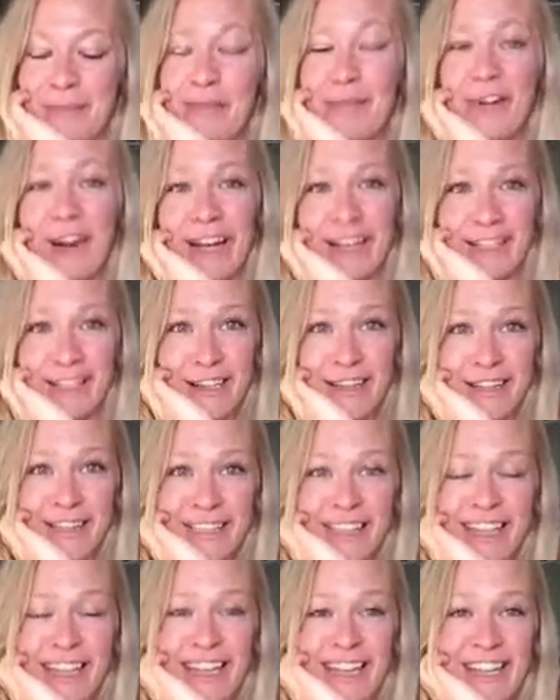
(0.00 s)
France,
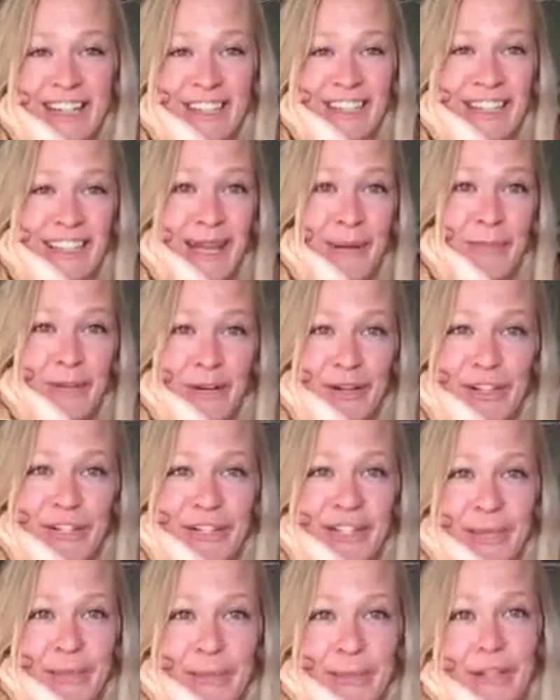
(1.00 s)
obviously, like I just said,
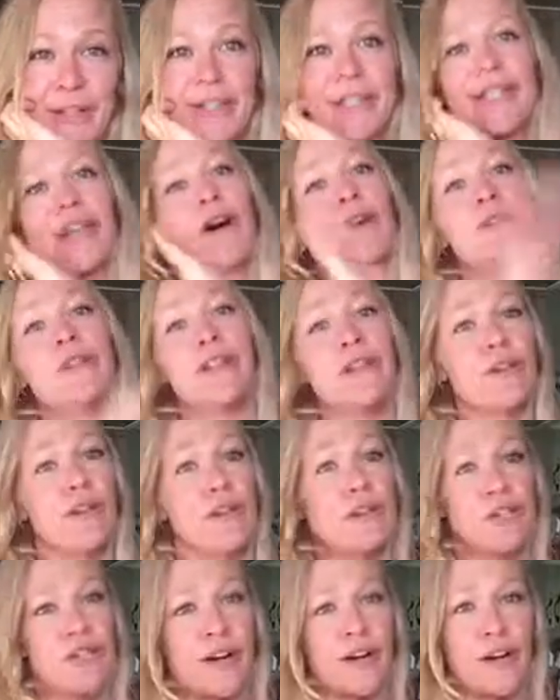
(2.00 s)
Burgundy. Burgundy only
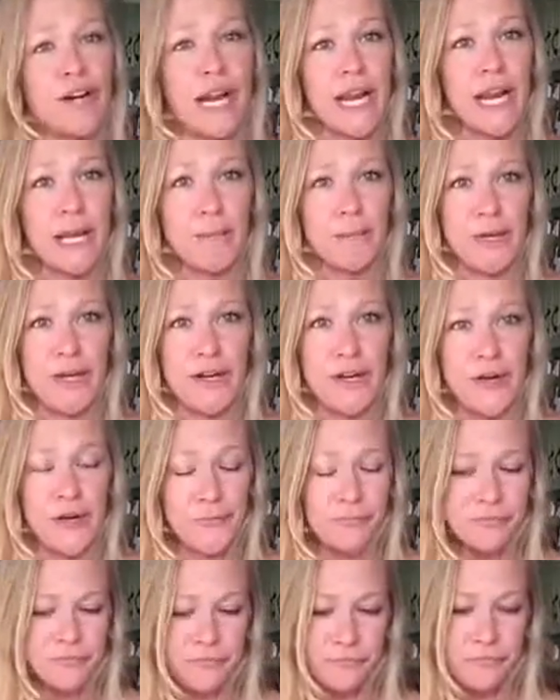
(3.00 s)
grows Chardonnay and
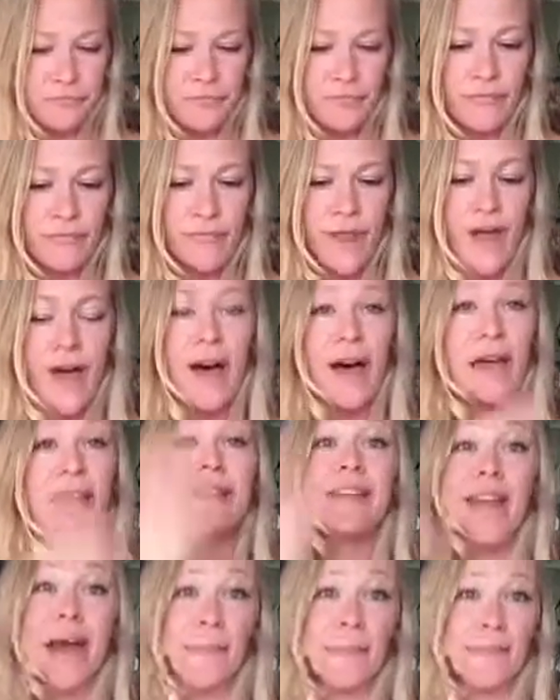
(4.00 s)
Pinot.
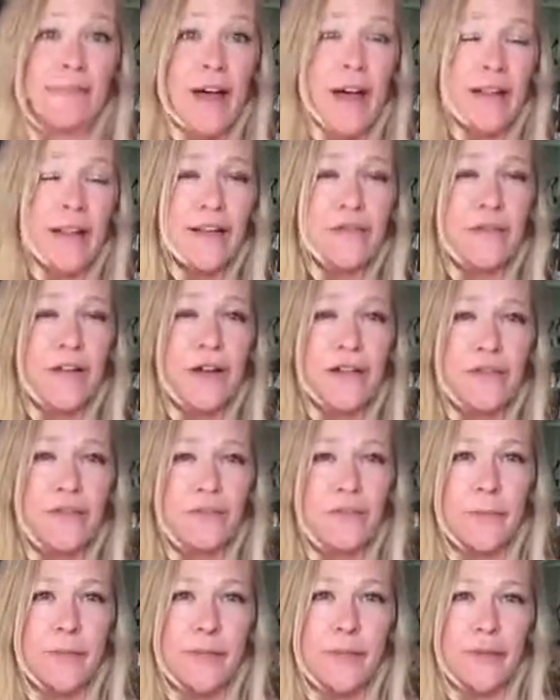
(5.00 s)
Napa Valley, if you guys
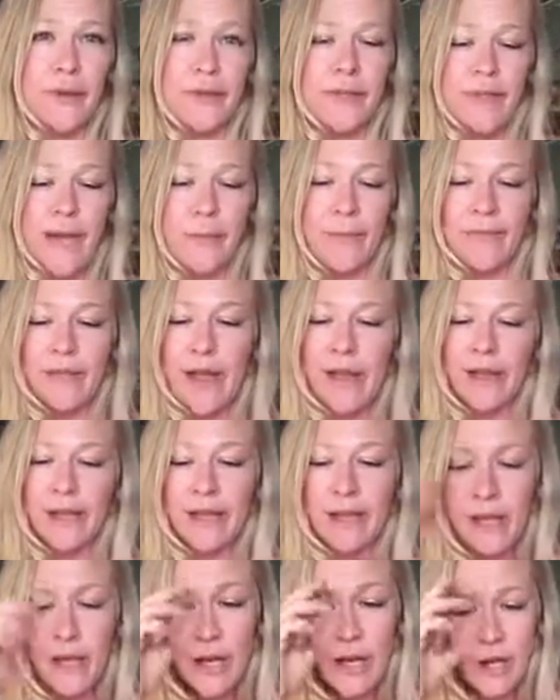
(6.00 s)
are familiar with Napa
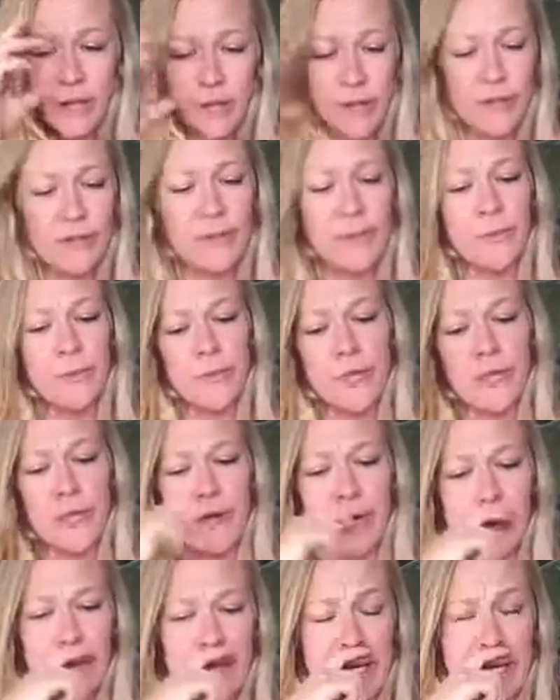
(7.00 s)
Valley, grows some really
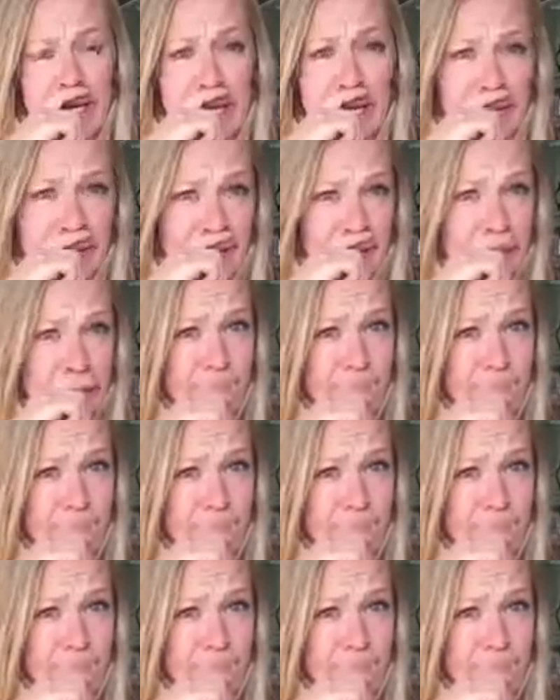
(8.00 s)
great Pinots.